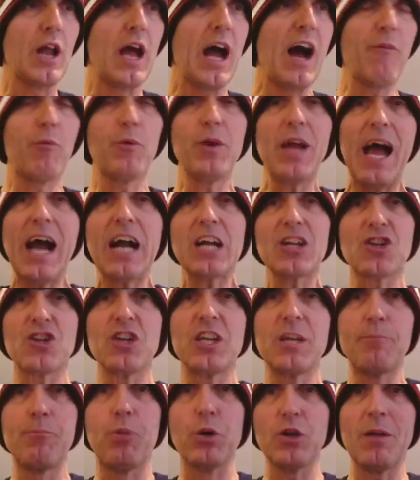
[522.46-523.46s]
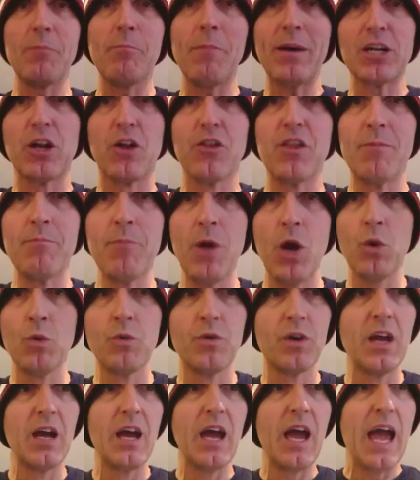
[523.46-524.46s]
have we actually put a man on the
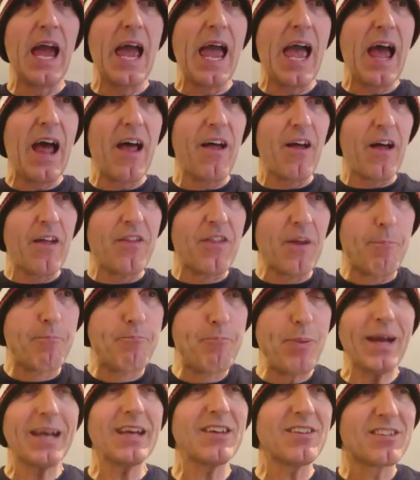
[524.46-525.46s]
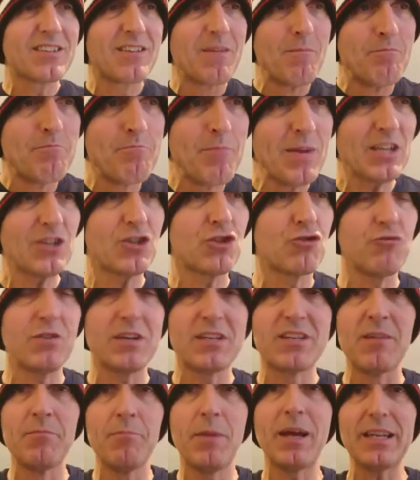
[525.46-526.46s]
moon. The biggest mystery
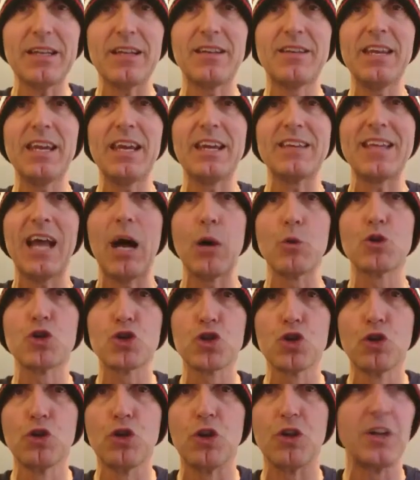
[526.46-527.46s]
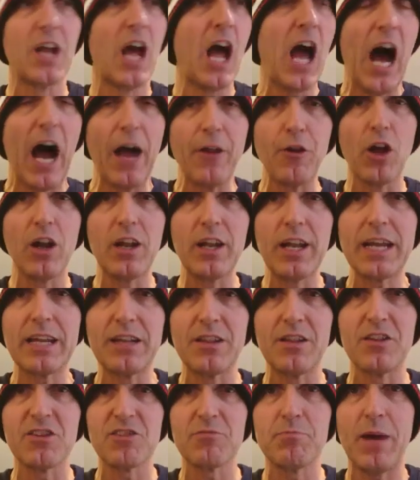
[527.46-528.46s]
to me today is how Sunderland are not
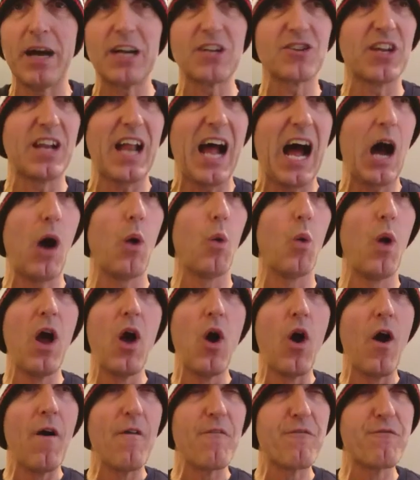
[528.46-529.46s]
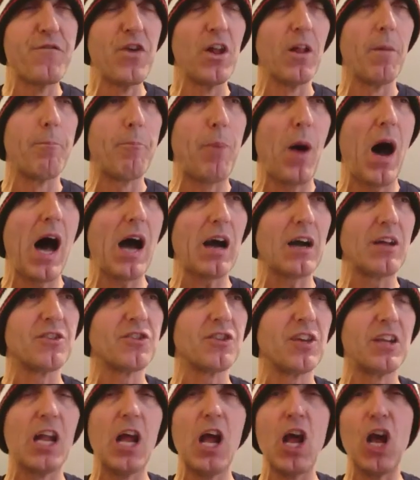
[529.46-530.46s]
leading this match and how Phil
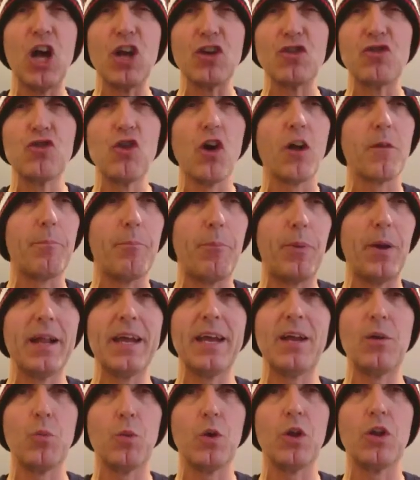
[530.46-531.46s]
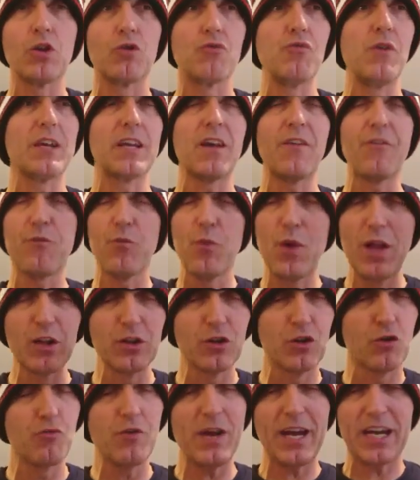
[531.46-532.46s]
Parkinson is not playing Will Grigg. If Will
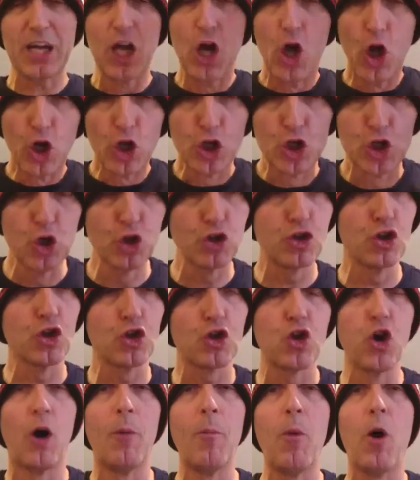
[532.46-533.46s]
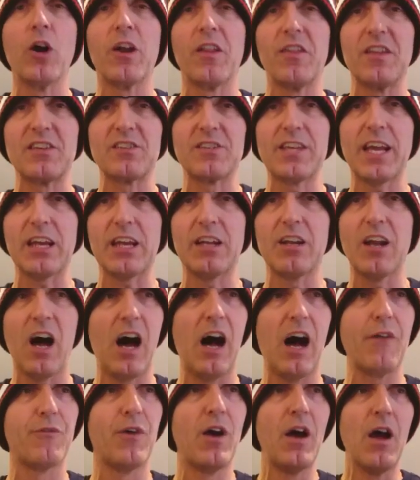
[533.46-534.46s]
Grigg doesn't come on in the second
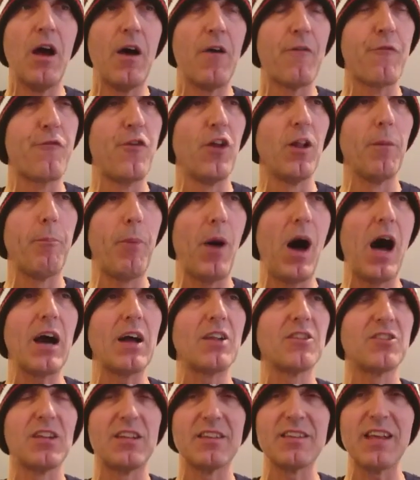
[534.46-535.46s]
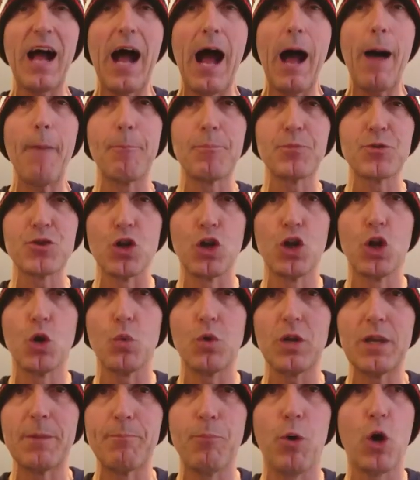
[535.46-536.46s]
half, Phil Parkinson is
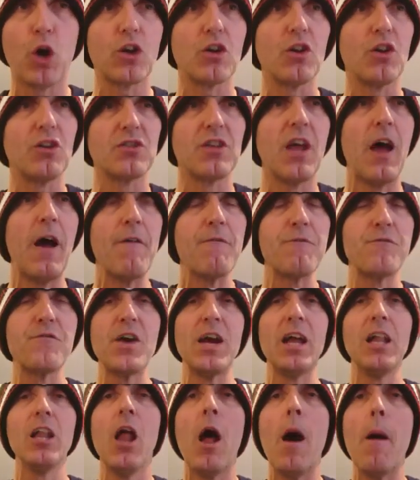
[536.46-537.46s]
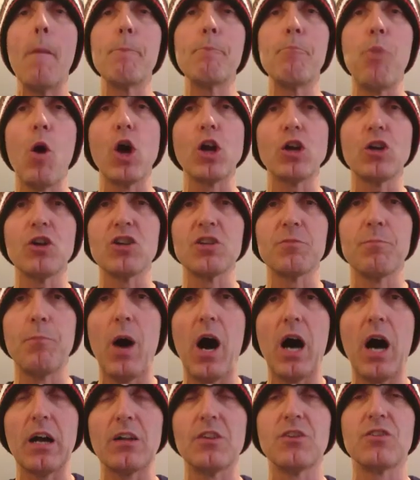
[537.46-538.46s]
absolutely pointless. Phil Pointless
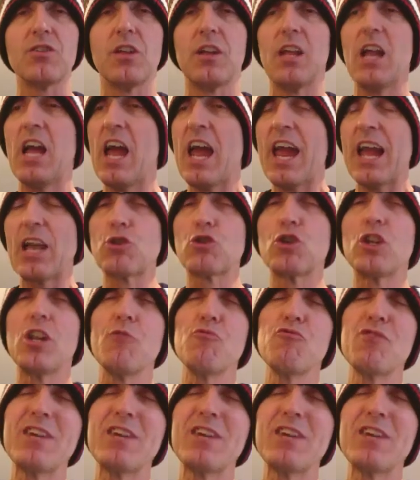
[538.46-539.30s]
Parkinson is going to